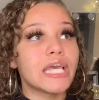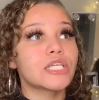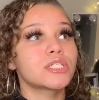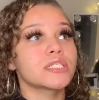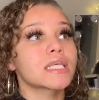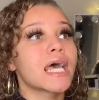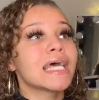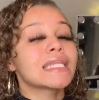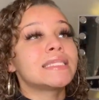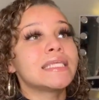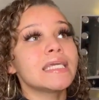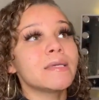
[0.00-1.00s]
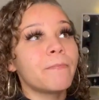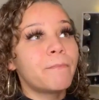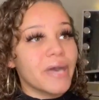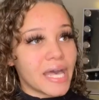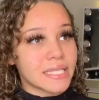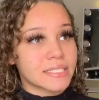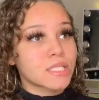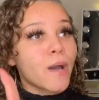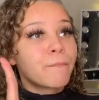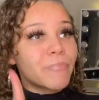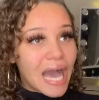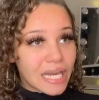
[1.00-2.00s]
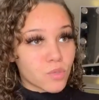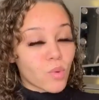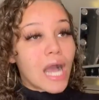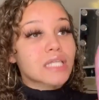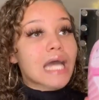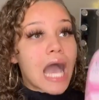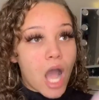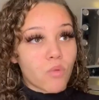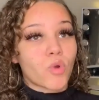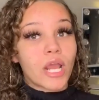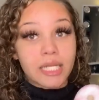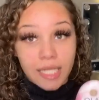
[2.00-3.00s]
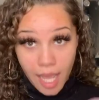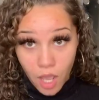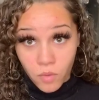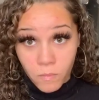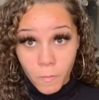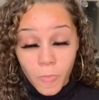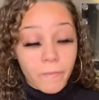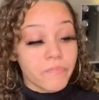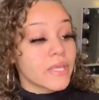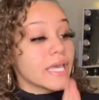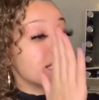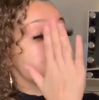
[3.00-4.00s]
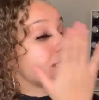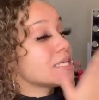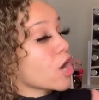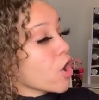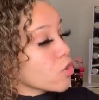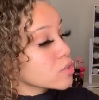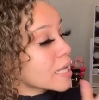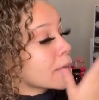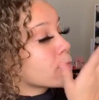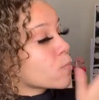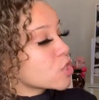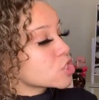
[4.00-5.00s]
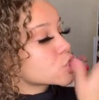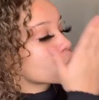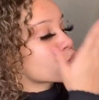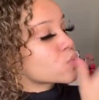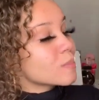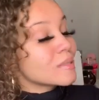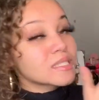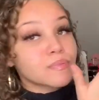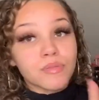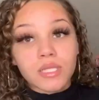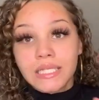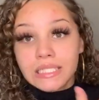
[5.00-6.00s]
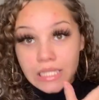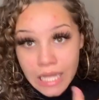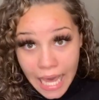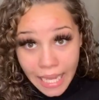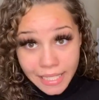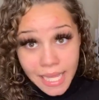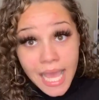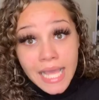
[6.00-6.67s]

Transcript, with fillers: It's just the best body wash out right now is the Olay Moisture Ribbons Plus line.